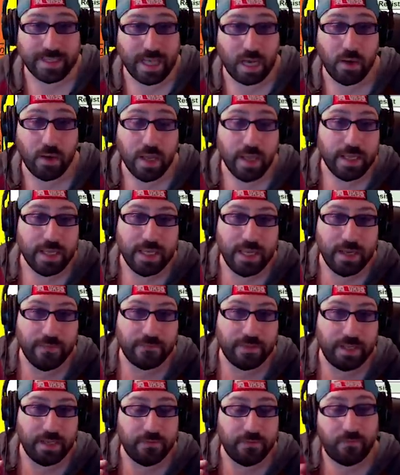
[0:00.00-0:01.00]
Now,
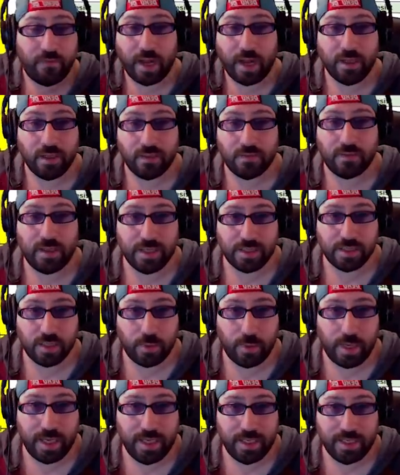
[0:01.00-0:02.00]
if the final
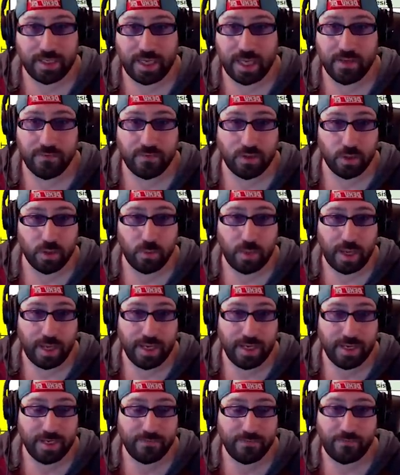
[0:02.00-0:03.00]
ISO 8 gave you
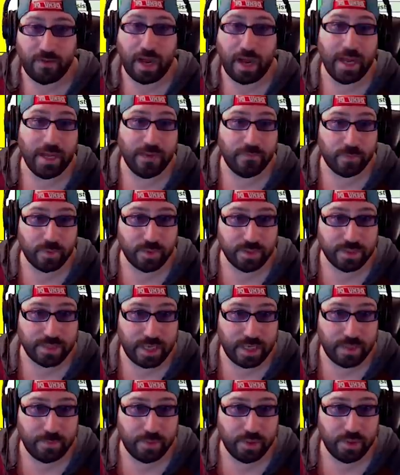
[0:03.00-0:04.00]
a
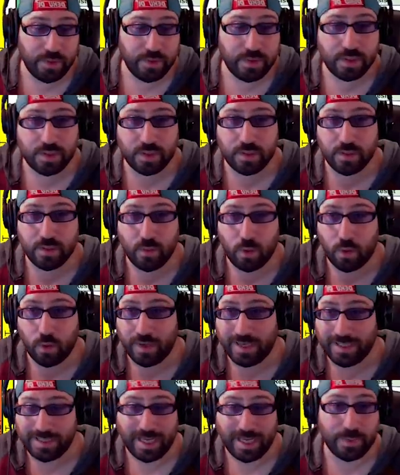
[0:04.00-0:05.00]
5% boost or
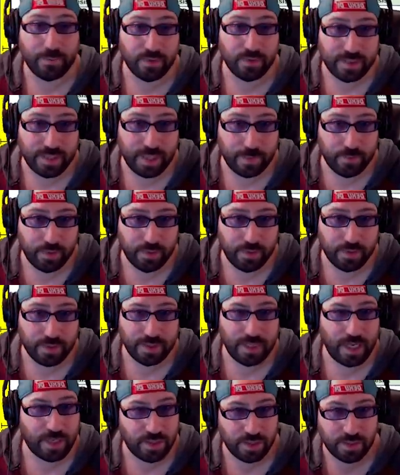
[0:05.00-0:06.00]
a 10% boost,
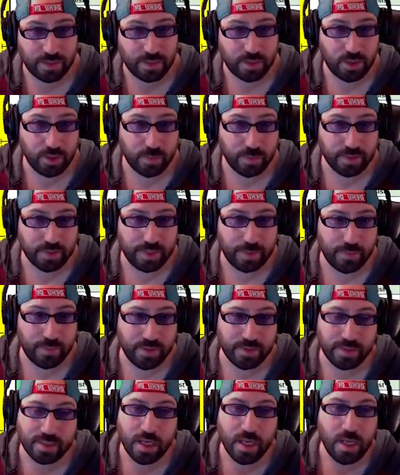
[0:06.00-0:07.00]
not just a 2%
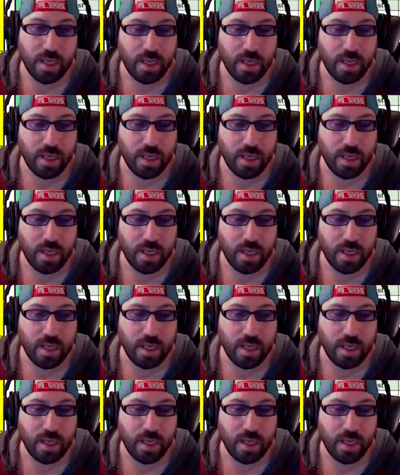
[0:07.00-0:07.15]
boost,